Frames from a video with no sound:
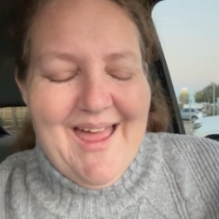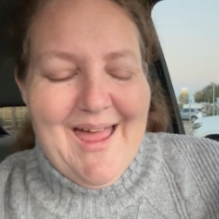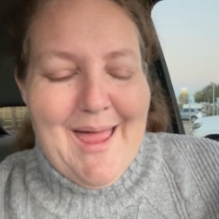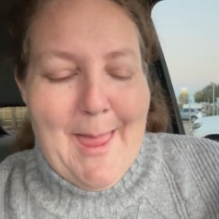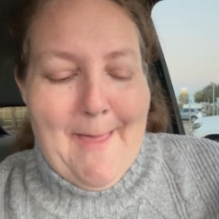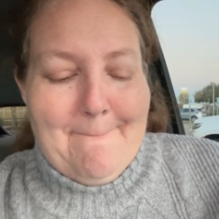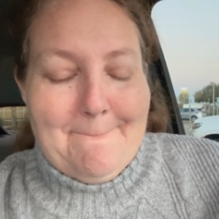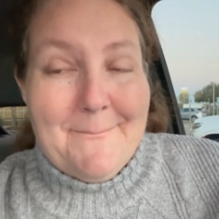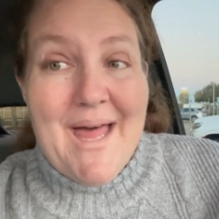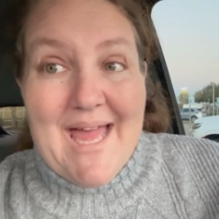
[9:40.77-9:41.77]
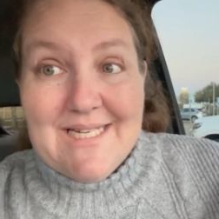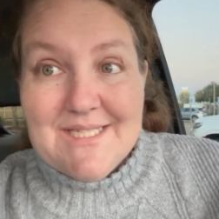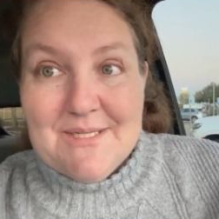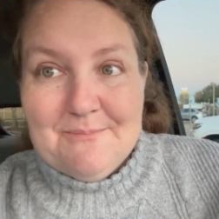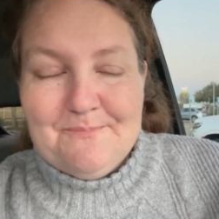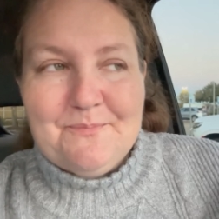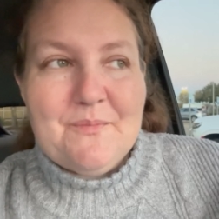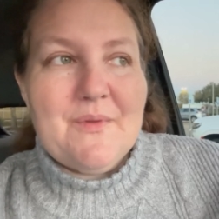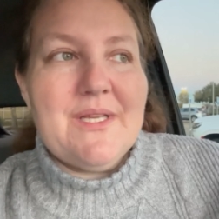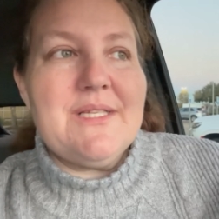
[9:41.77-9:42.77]
But,
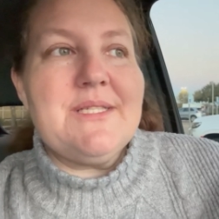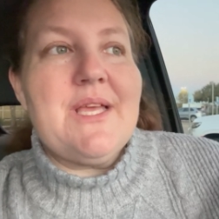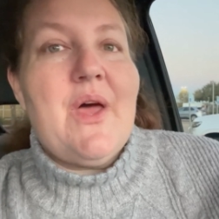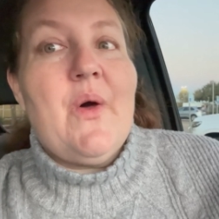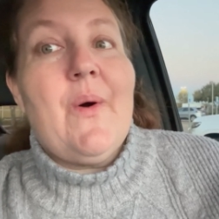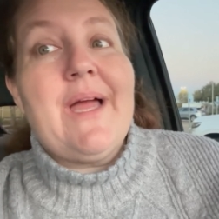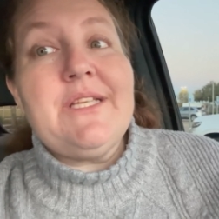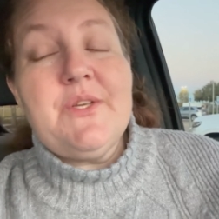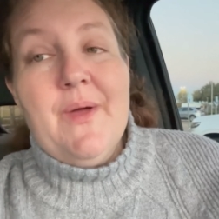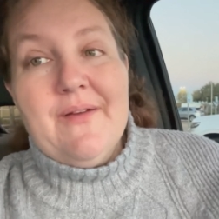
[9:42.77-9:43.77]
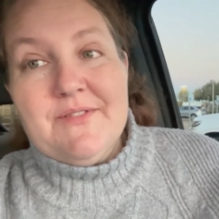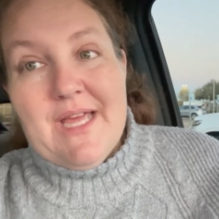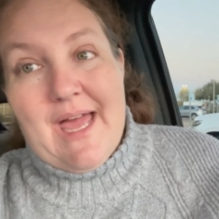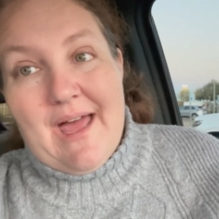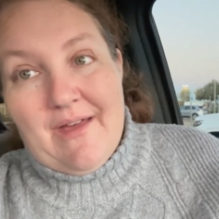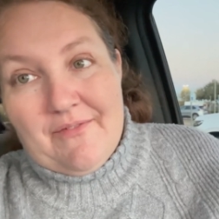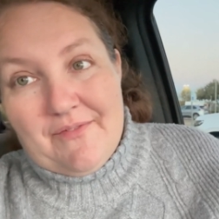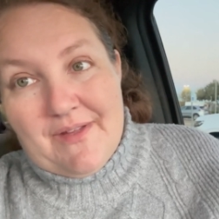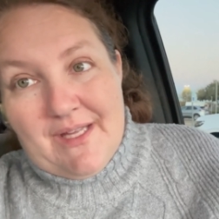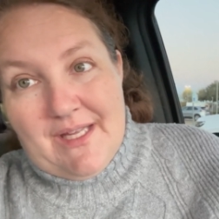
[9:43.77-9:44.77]
so I do have to have
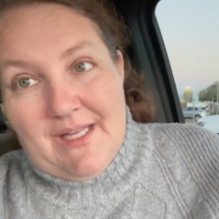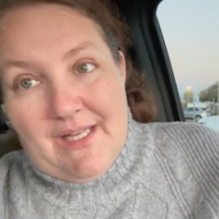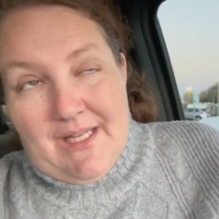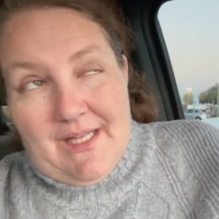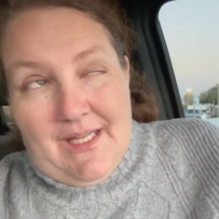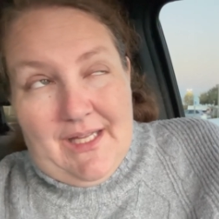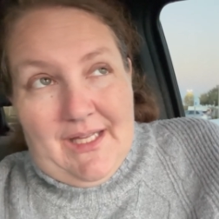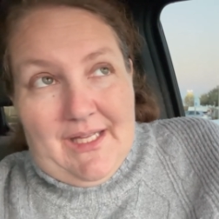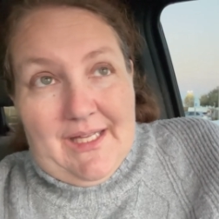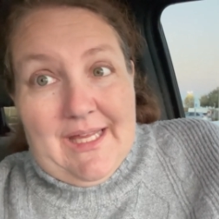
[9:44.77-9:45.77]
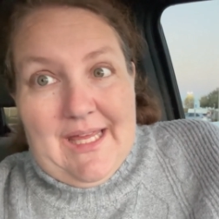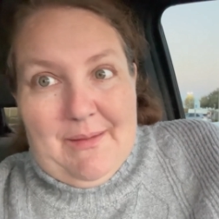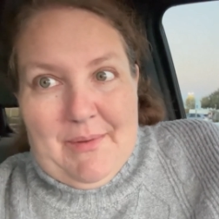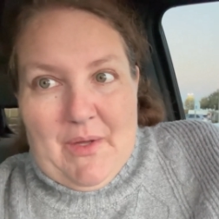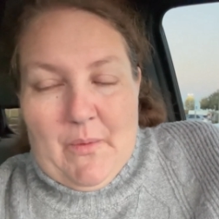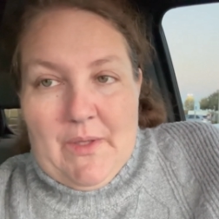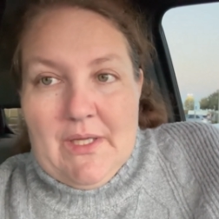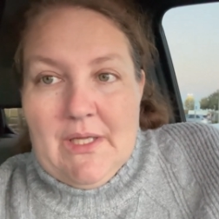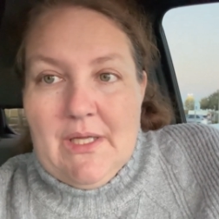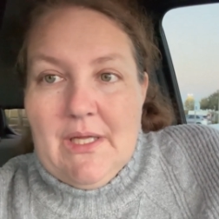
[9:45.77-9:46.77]
chemo.
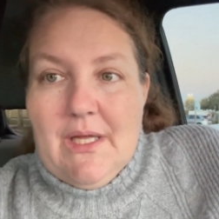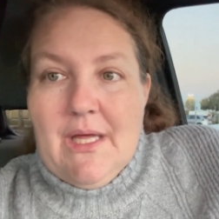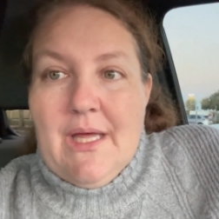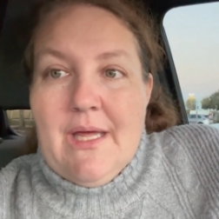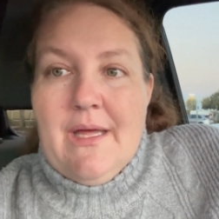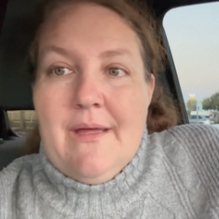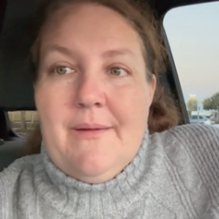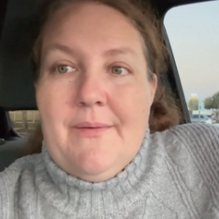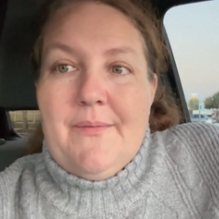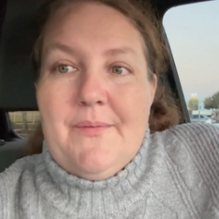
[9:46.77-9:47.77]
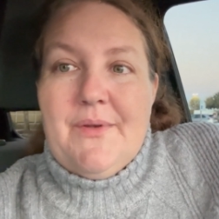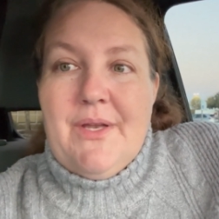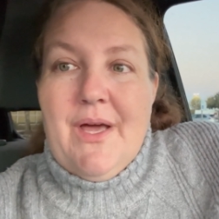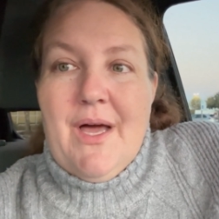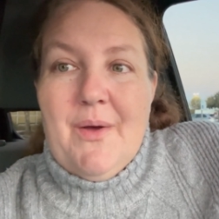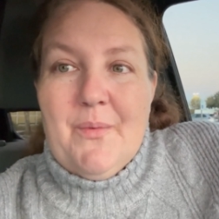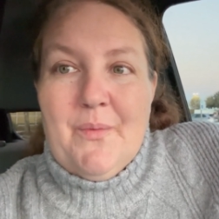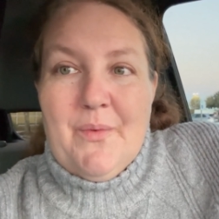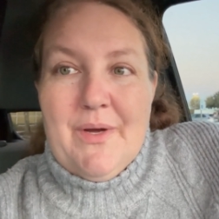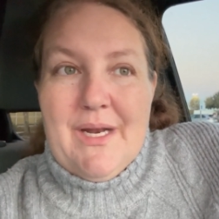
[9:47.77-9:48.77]
Not
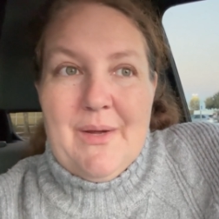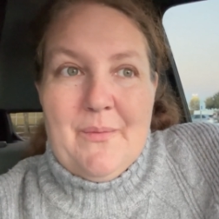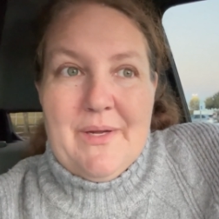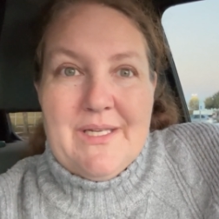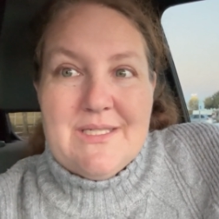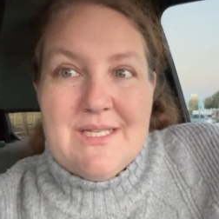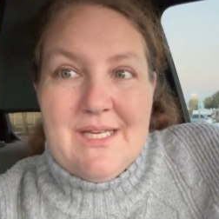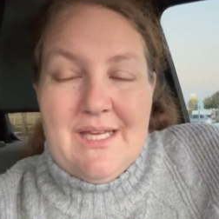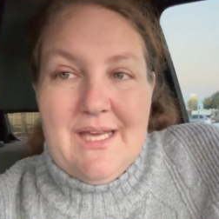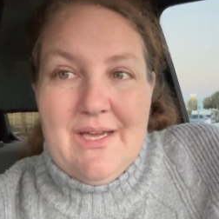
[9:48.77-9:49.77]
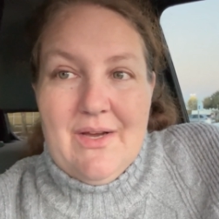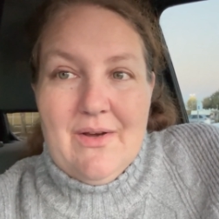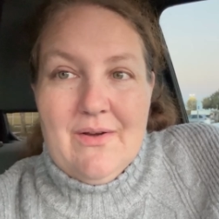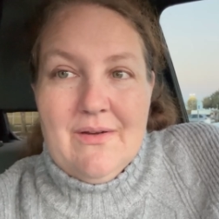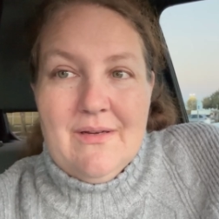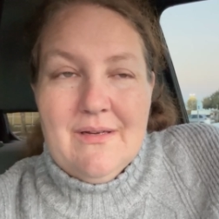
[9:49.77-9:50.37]
what I wanted to hear.